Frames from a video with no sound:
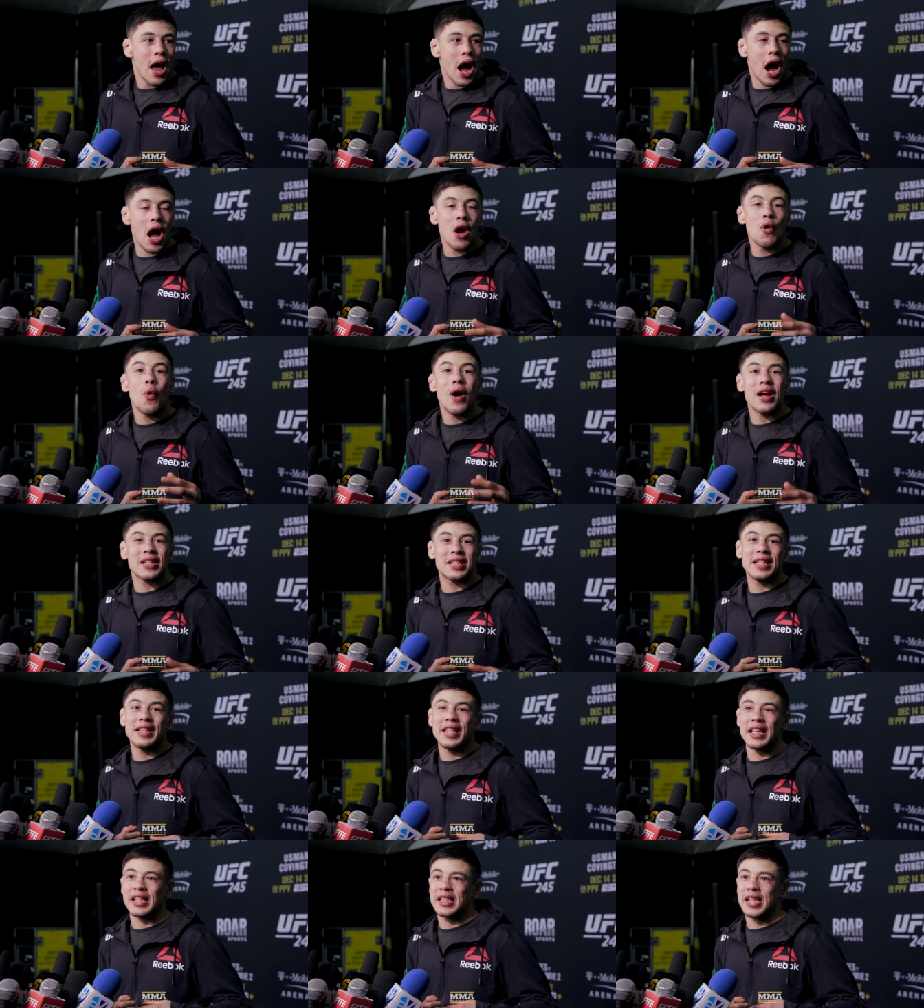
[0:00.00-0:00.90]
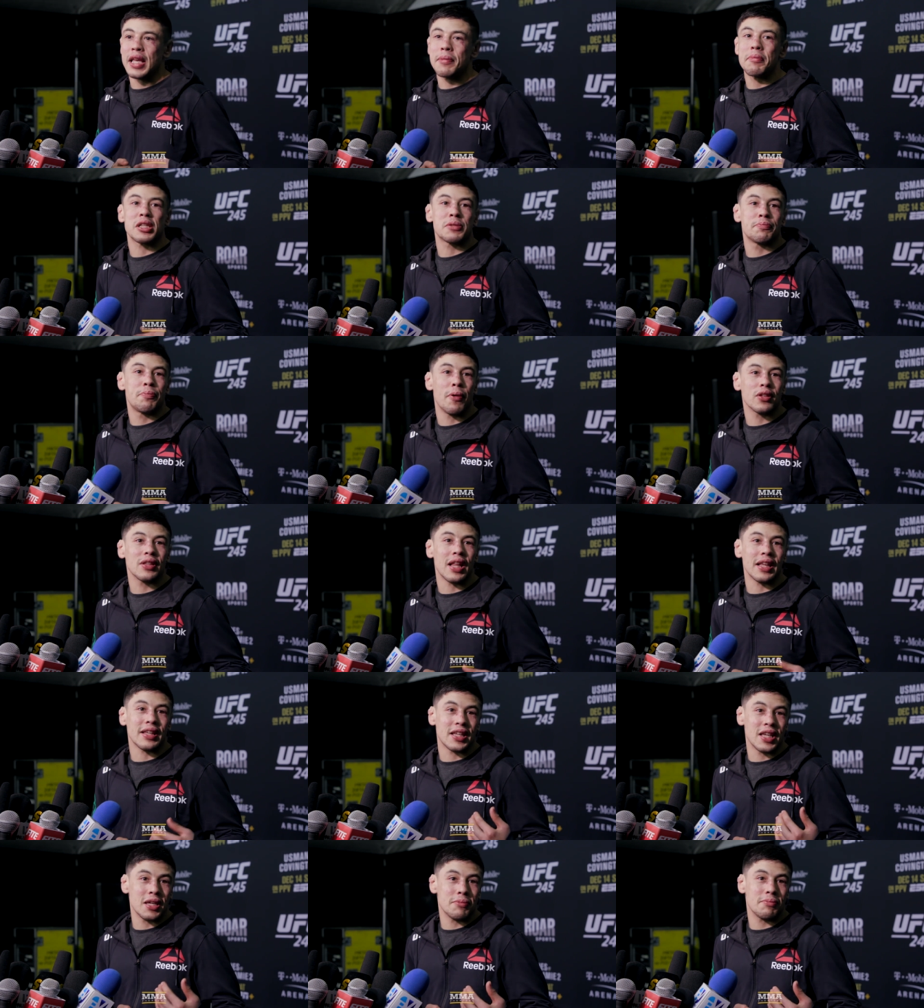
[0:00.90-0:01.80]
I was in the same spot
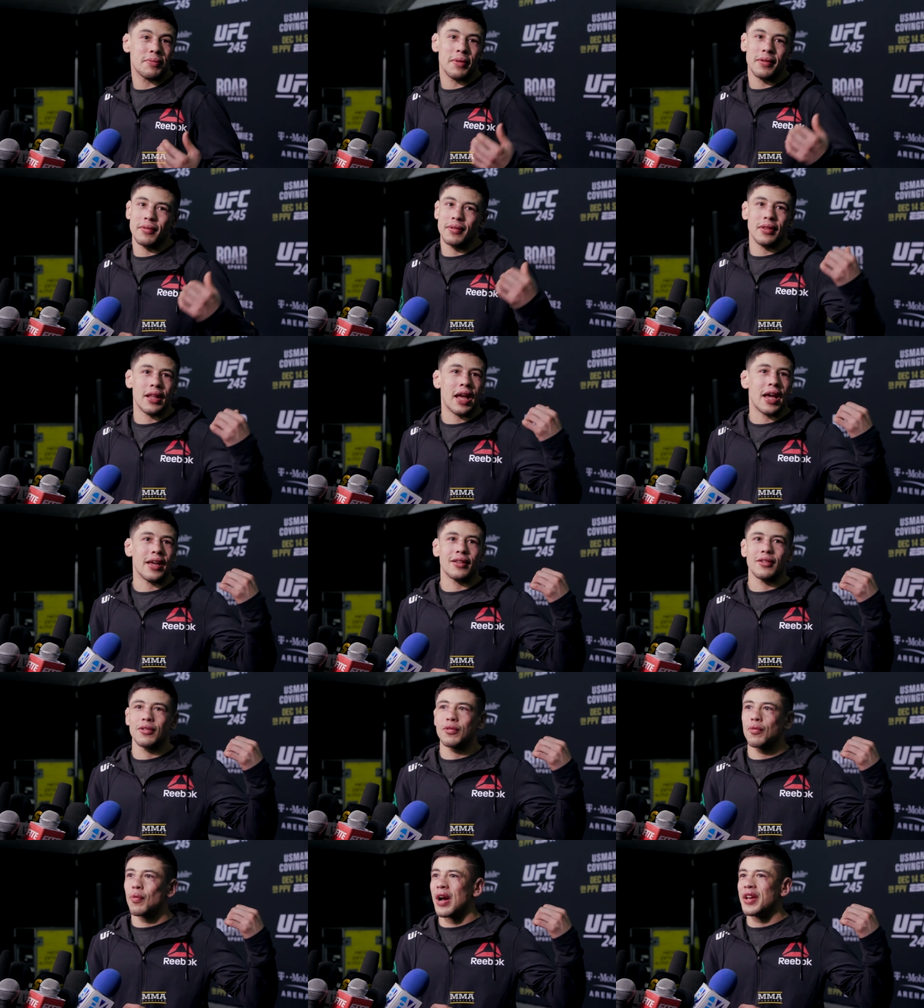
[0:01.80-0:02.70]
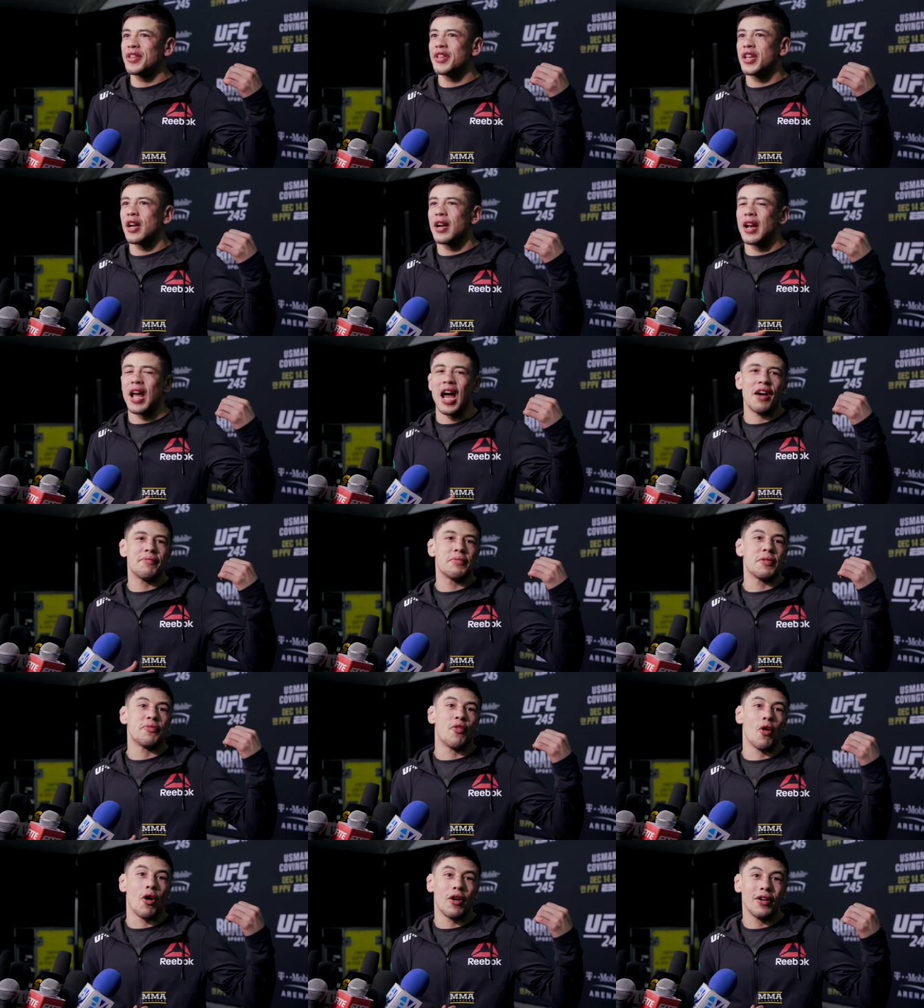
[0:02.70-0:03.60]
like him like one year and a half
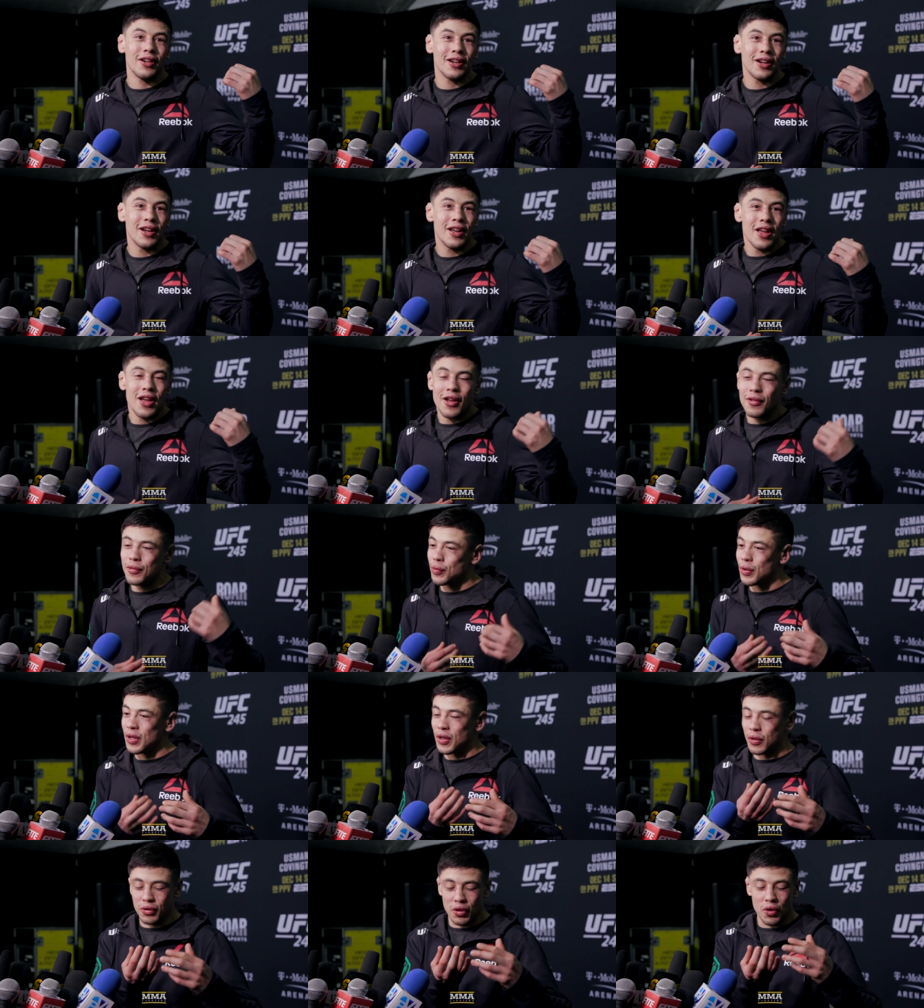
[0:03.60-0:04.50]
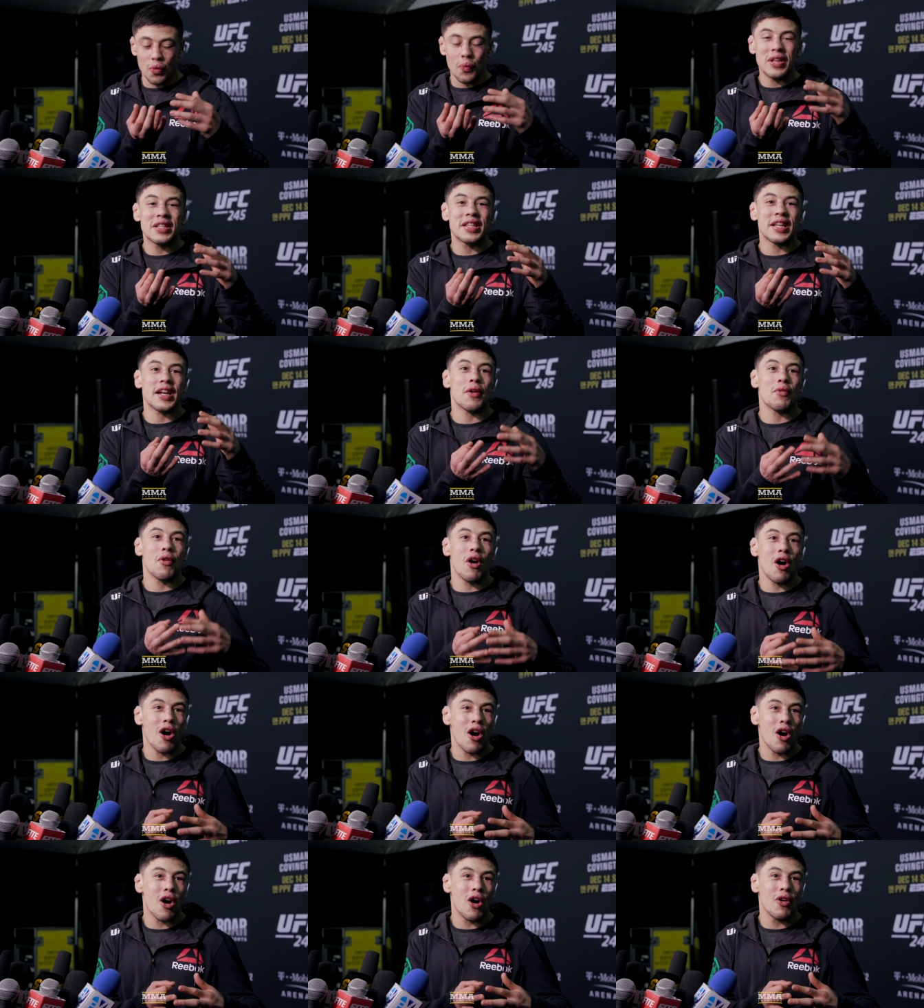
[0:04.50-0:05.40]
before, three, three wins in a
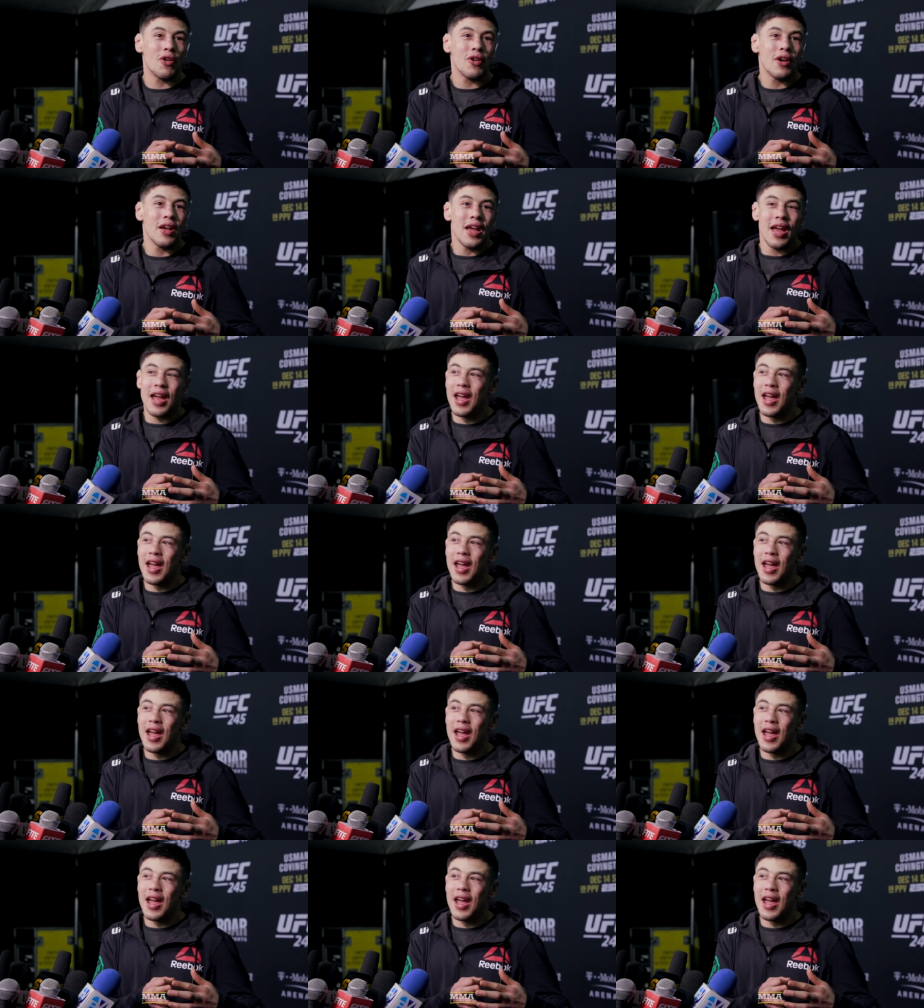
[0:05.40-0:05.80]
row.